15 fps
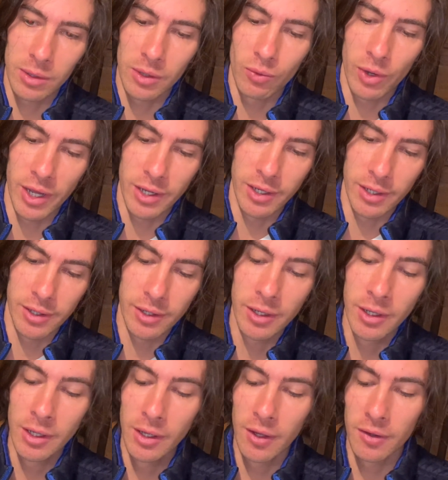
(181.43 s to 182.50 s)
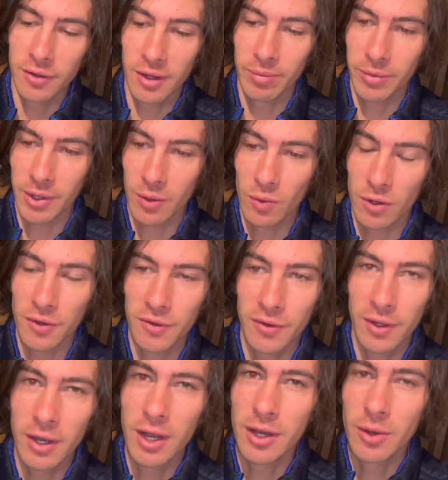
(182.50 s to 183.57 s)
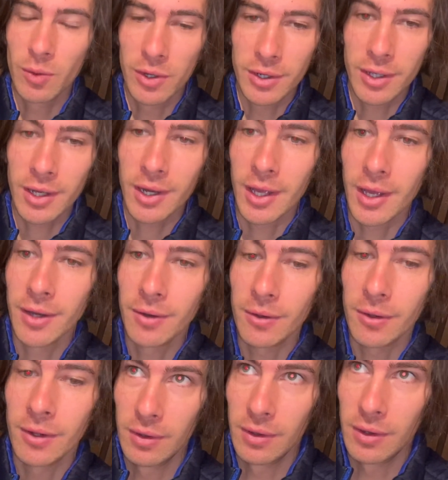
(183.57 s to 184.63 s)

rein in something worse than anyone can handle.